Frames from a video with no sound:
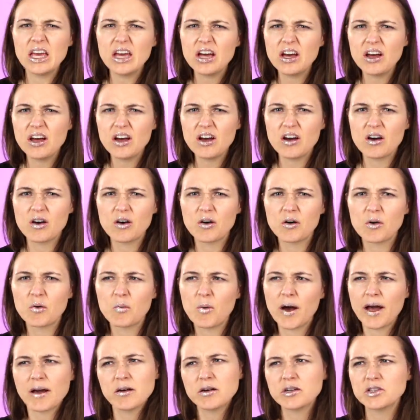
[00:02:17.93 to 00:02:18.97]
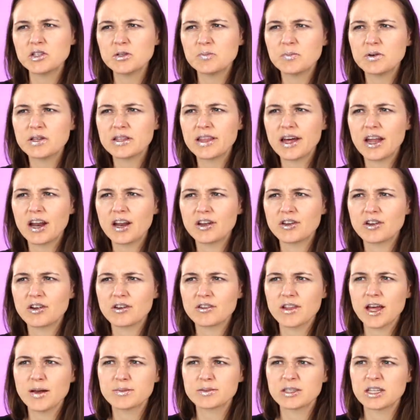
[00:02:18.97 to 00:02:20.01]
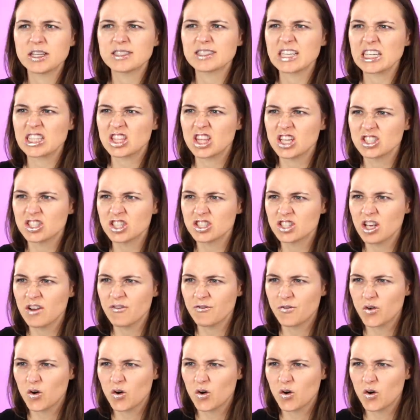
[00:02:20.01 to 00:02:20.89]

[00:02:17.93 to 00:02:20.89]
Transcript: ew, why would you put that on your lips? And it's like, this isn't